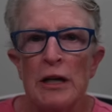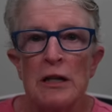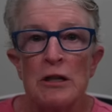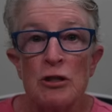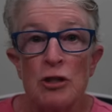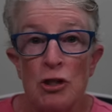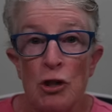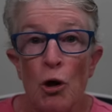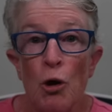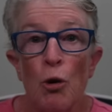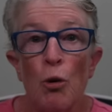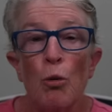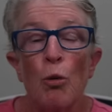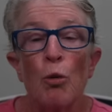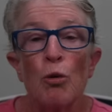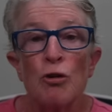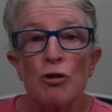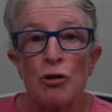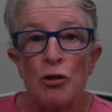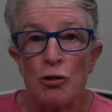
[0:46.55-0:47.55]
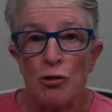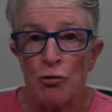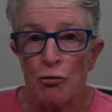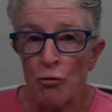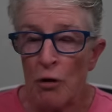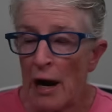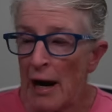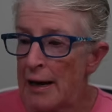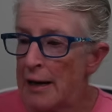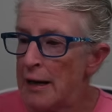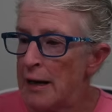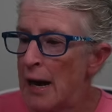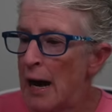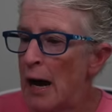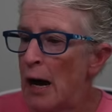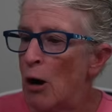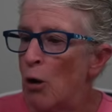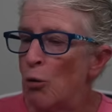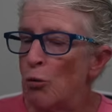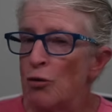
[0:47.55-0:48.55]
So, to try it
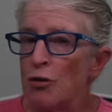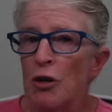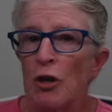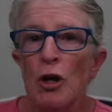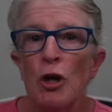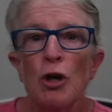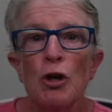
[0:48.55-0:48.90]
out,